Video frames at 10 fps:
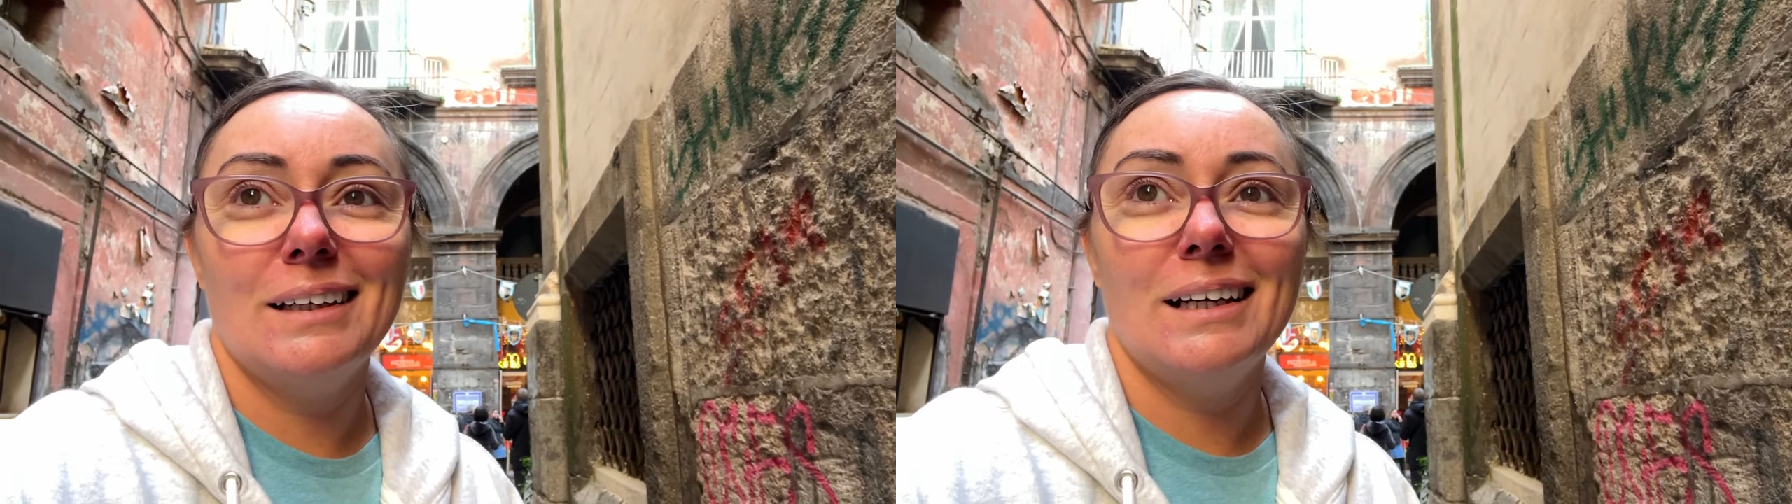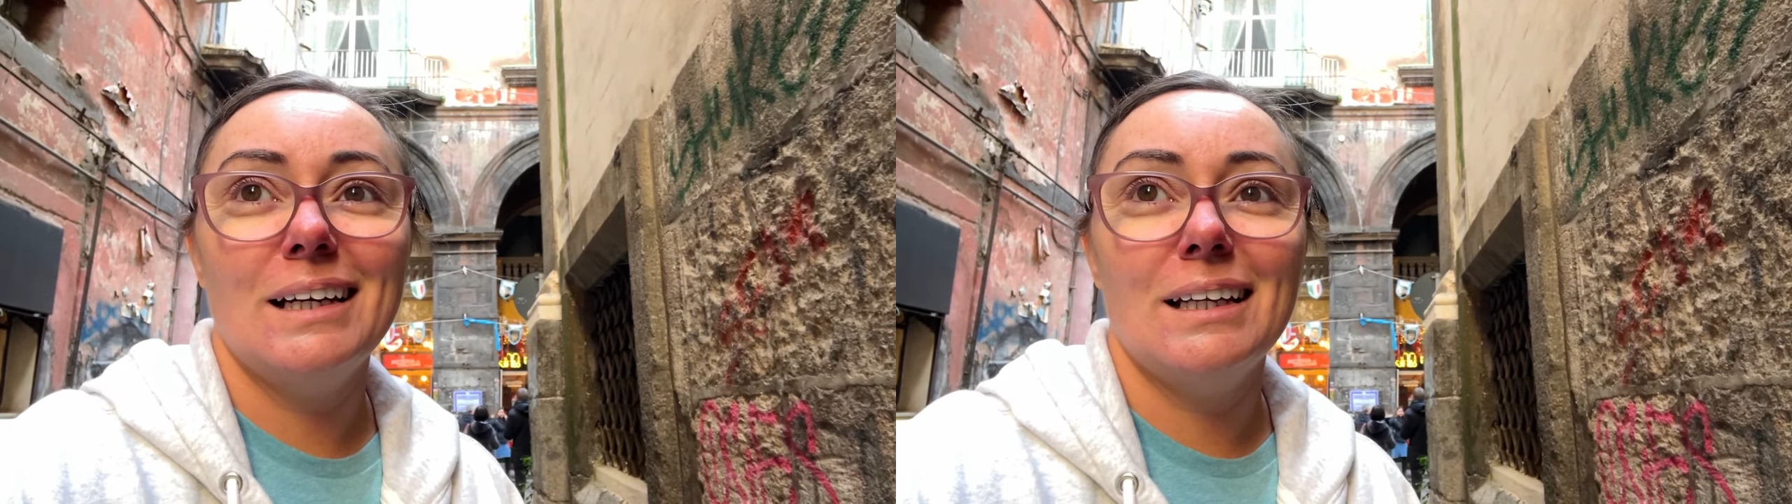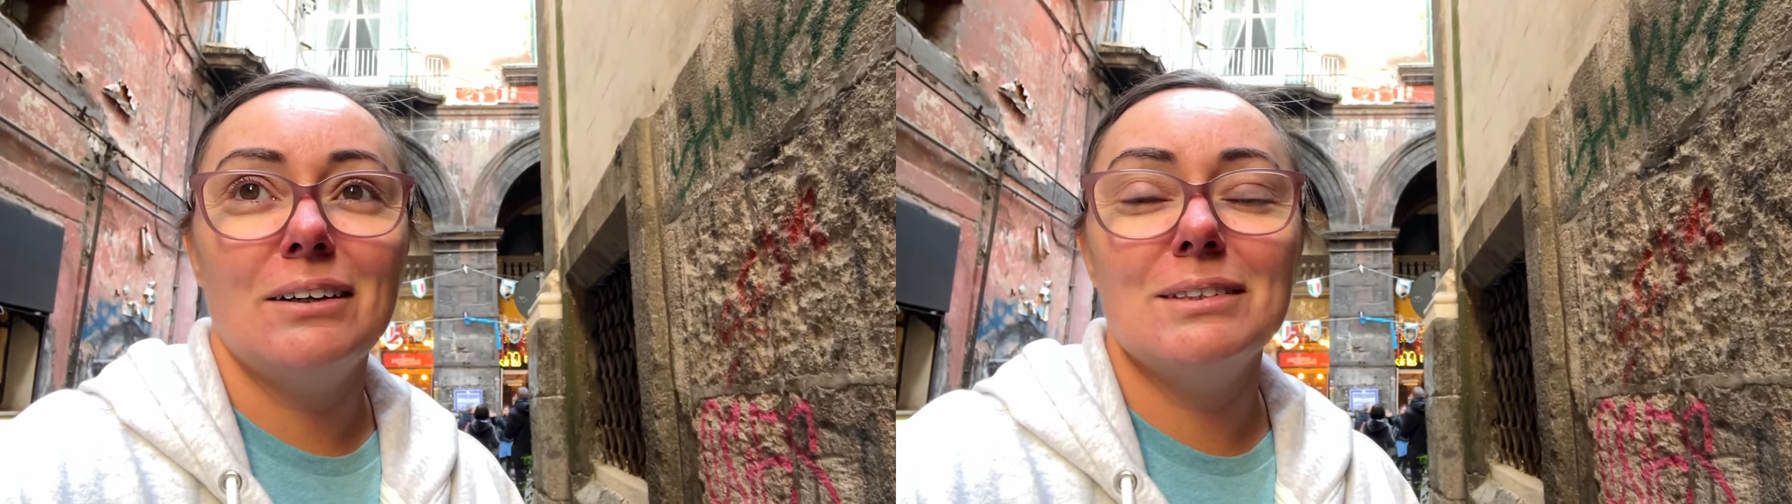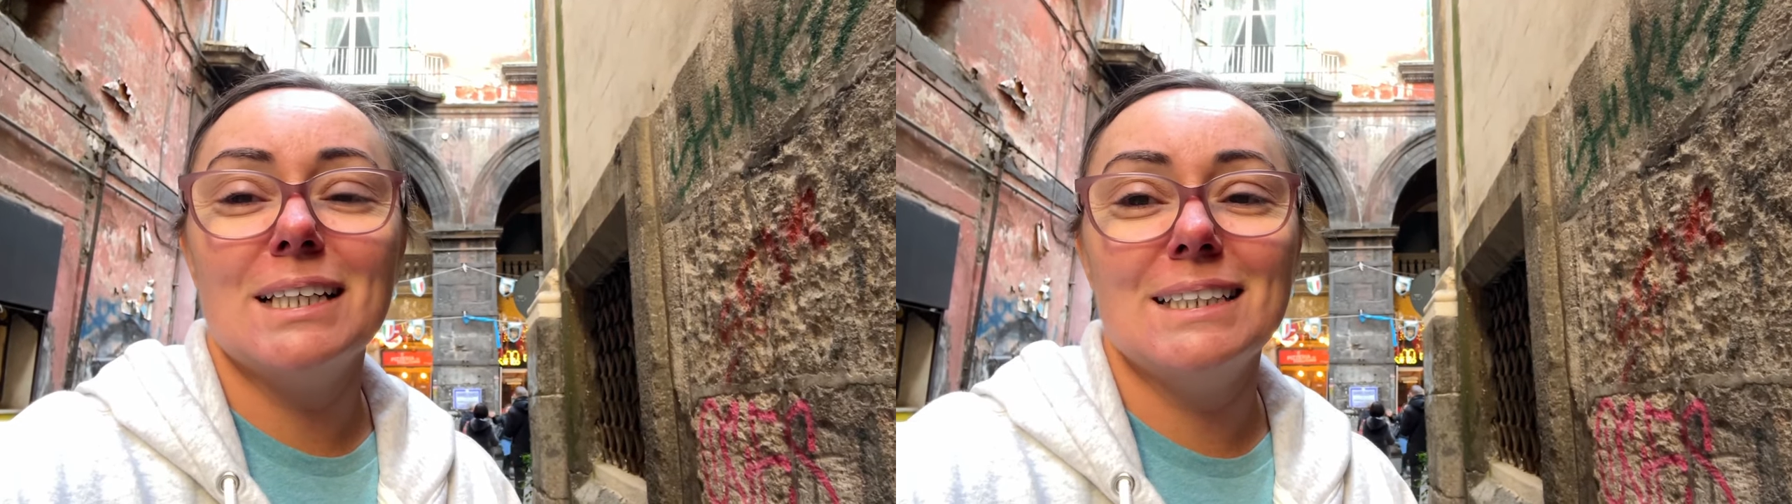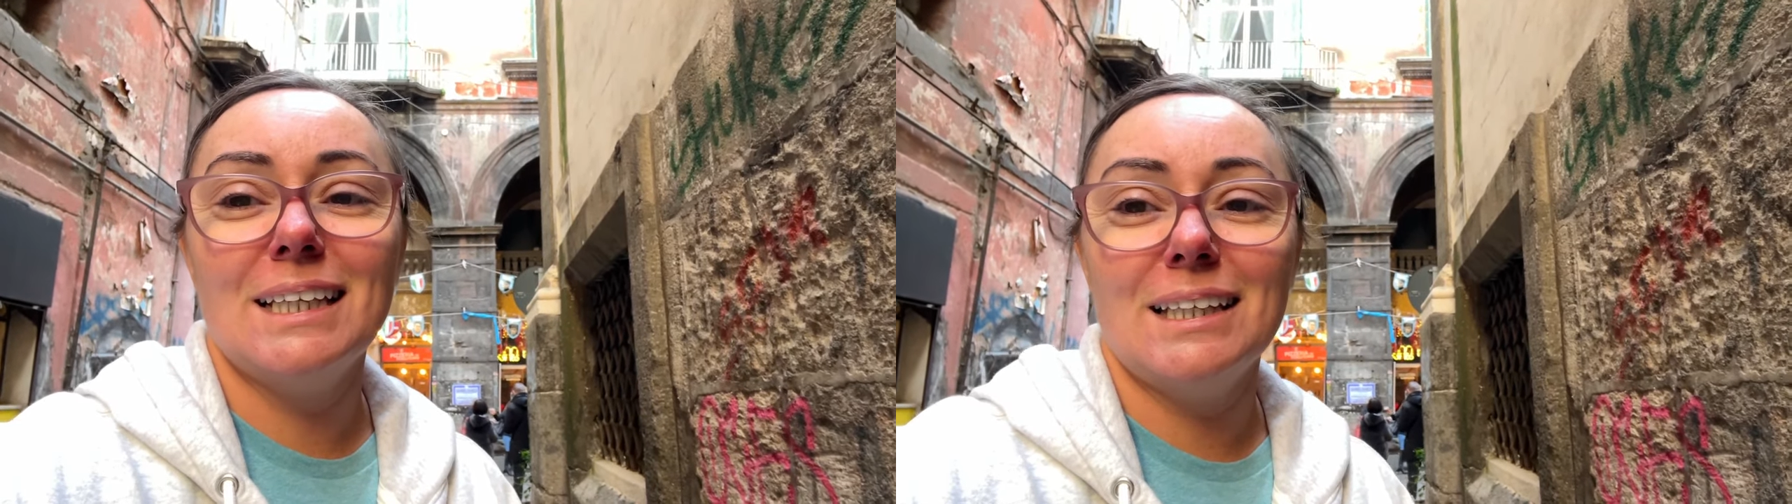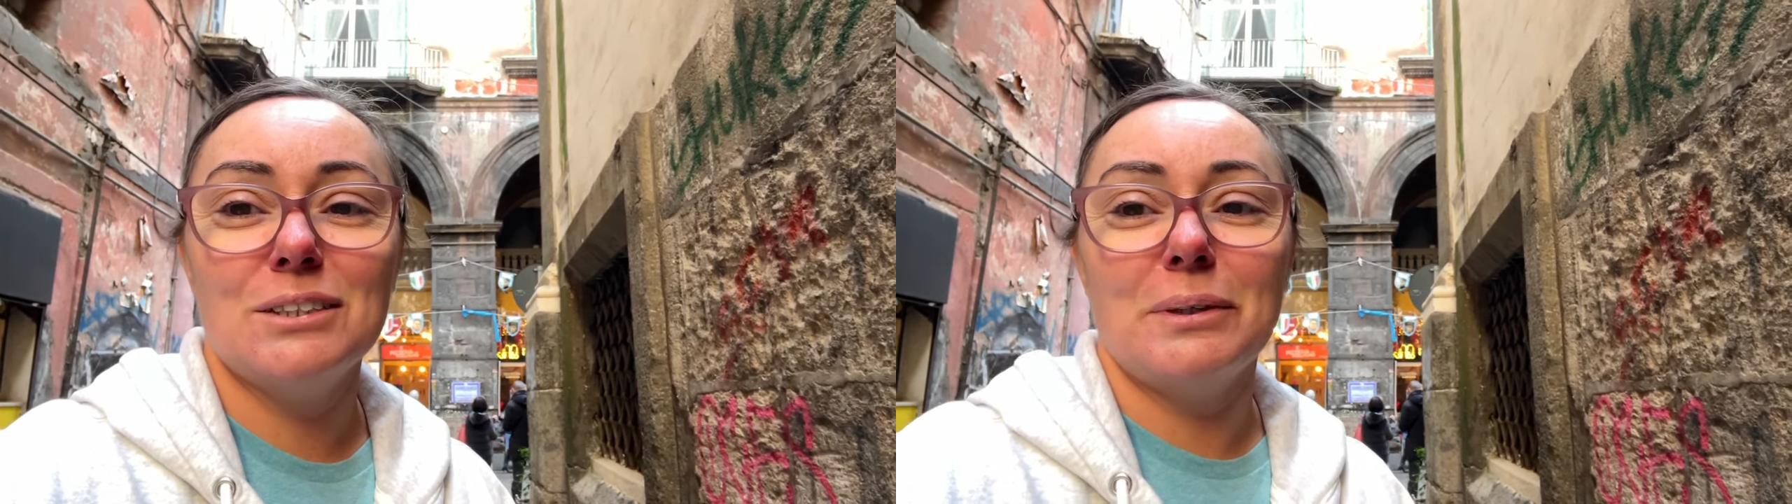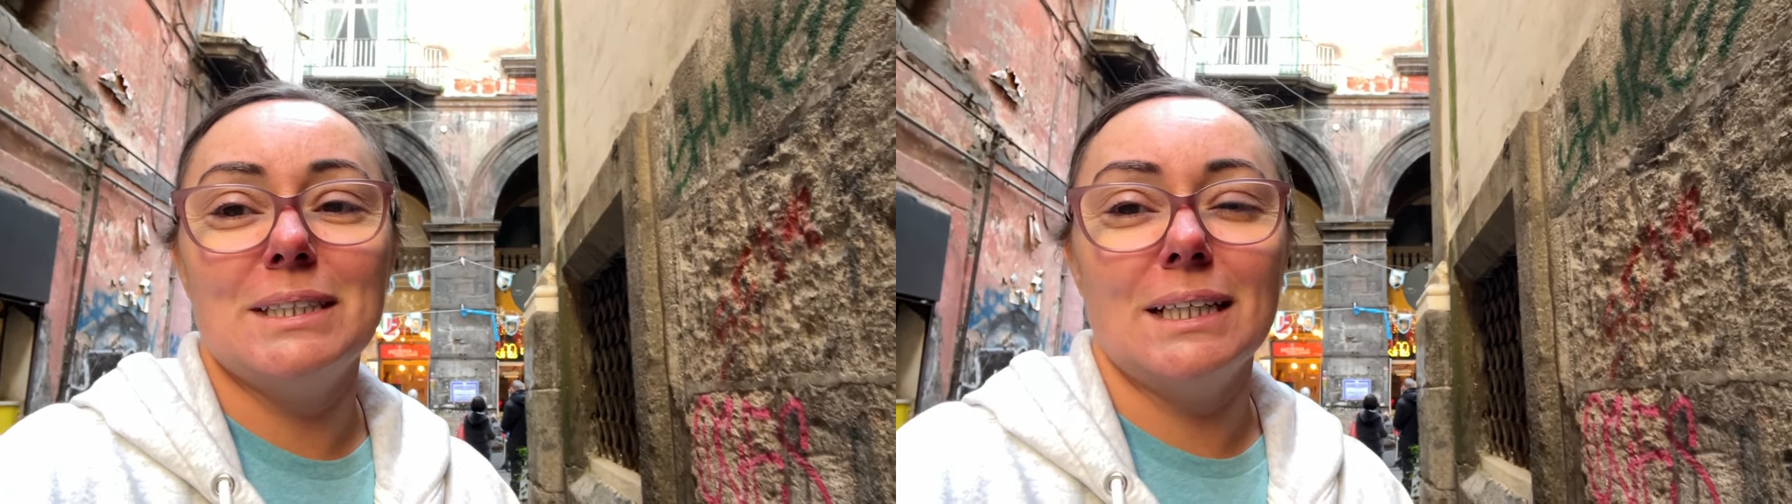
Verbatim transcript: Uh, I was going to say there's always